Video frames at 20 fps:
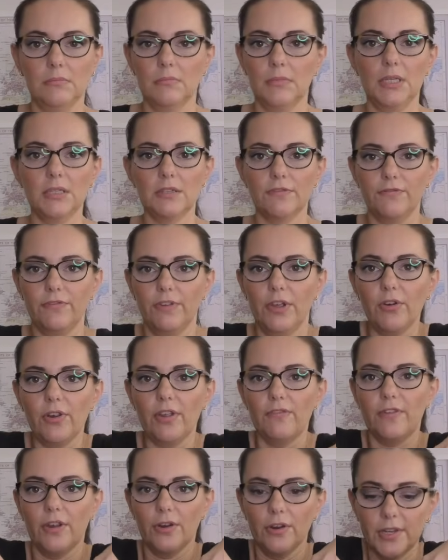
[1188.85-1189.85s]
it's
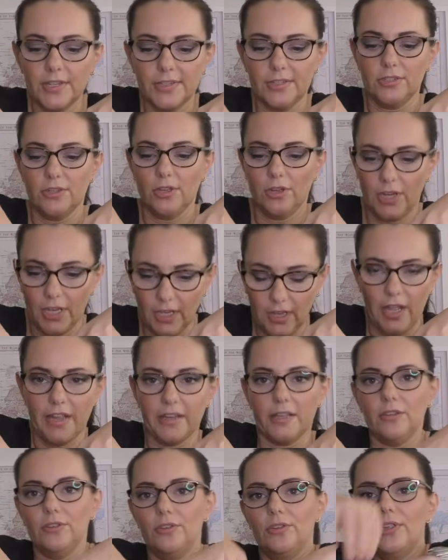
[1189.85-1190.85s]
very sturdy.
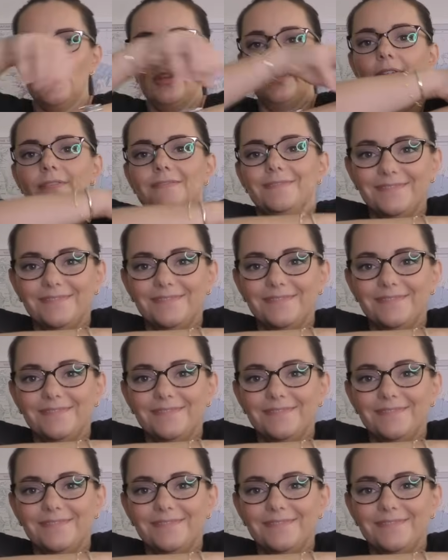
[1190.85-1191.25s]
Like you can